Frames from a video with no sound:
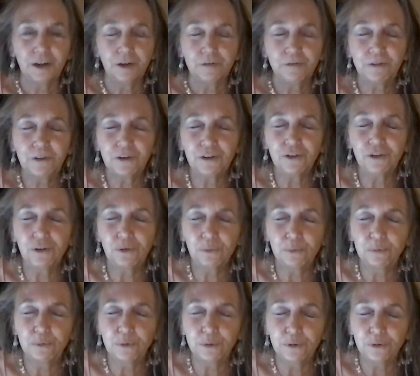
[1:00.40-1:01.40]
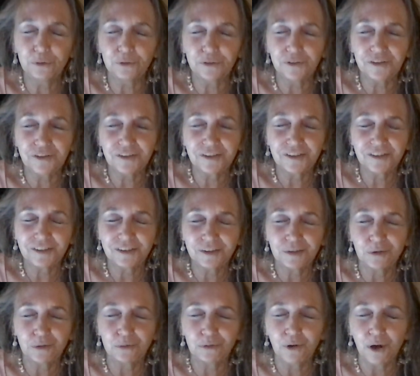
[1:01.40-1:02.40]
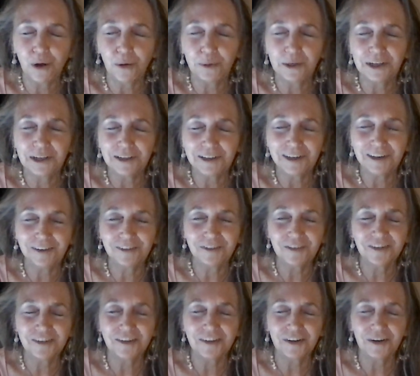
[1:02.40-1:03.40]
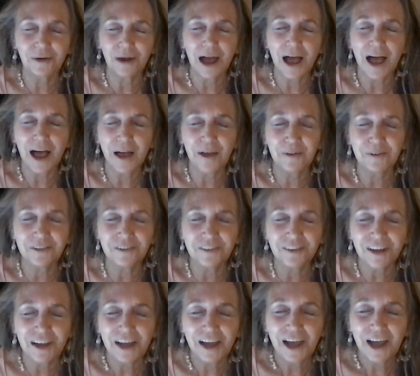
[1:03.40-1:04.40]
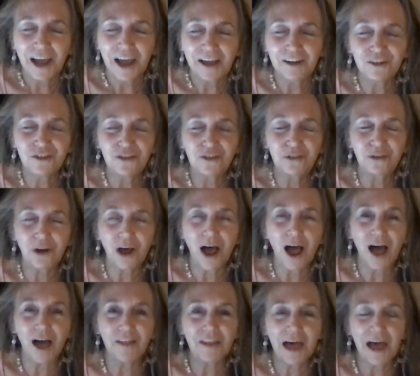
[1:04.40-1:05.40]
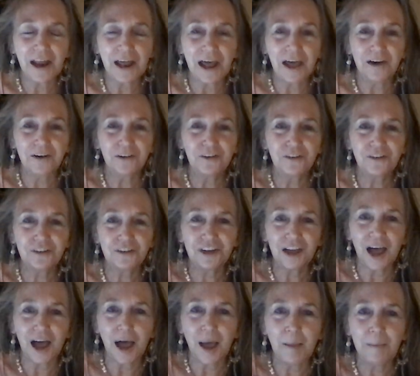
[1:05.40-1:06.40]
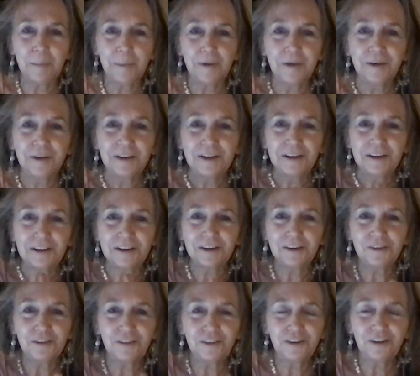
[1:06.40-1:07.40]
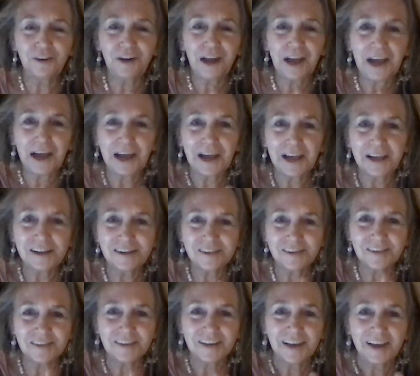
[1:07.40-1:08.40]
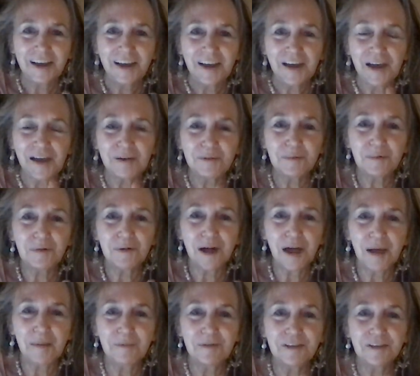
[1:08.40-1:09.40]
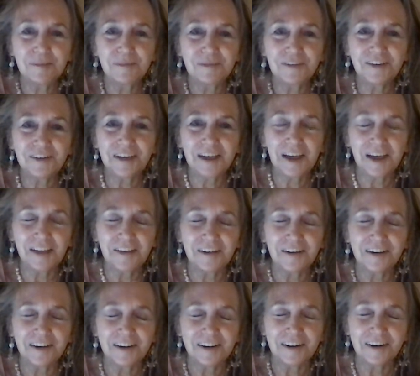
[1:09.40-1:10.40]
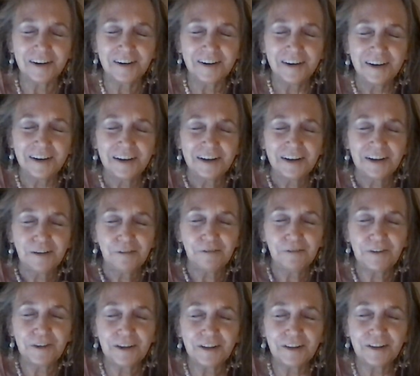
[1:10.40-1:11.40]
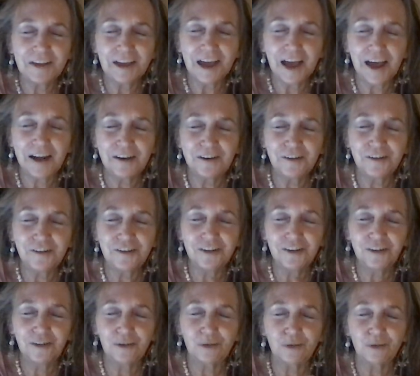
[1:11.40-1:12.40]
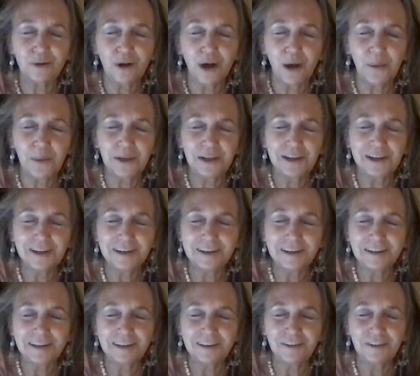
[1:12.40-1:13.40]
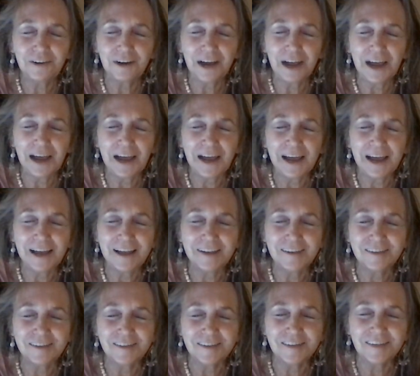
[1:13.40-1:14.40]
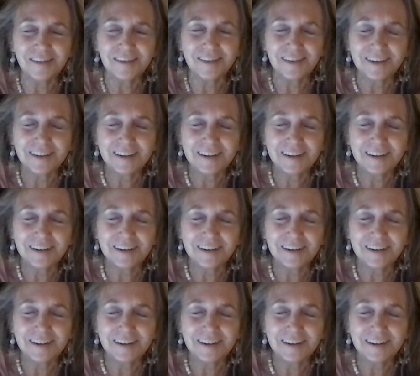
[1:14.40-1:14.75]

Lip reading: Feel your roots growing into the ground, and draw that energy up into your hands and rub them together. Feel the energy growing in your hands.